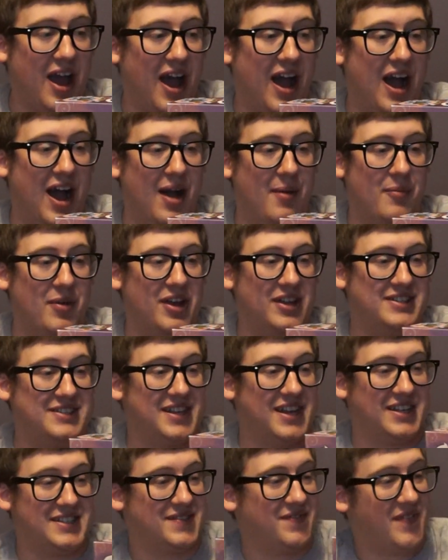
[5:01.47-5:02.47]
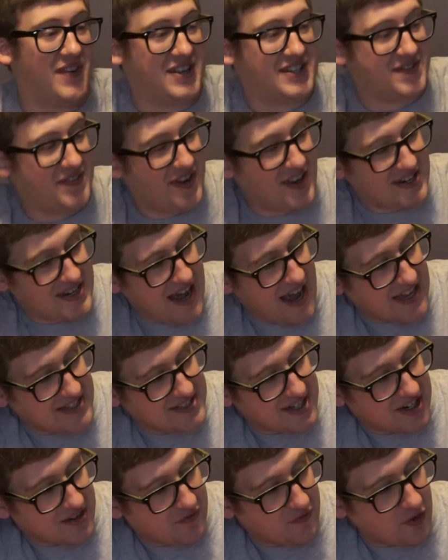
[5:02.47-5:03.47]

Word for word: Um, it, it's it's fantastic.